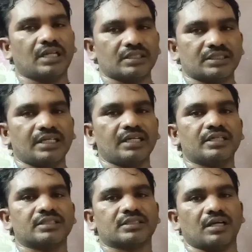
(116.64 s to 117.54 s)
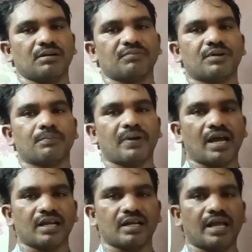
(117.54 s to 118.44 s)
a series of
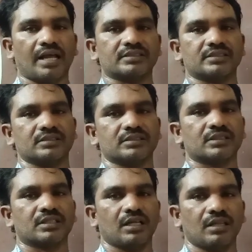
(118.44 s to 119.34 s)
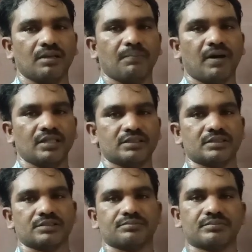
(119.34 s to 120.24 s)
parallel actions in the past.